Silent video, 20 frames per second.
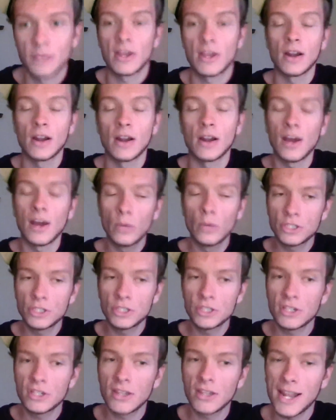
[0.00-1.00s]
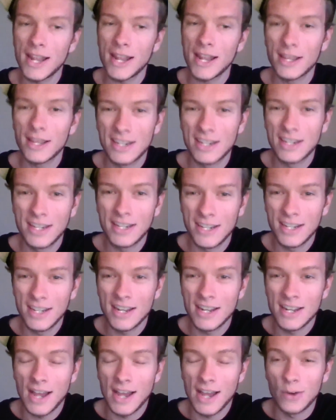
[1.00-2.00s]
I wish that I could get it
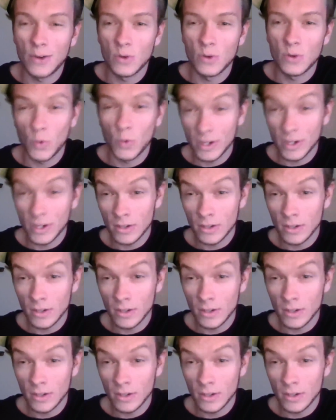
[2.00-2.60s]
out quicker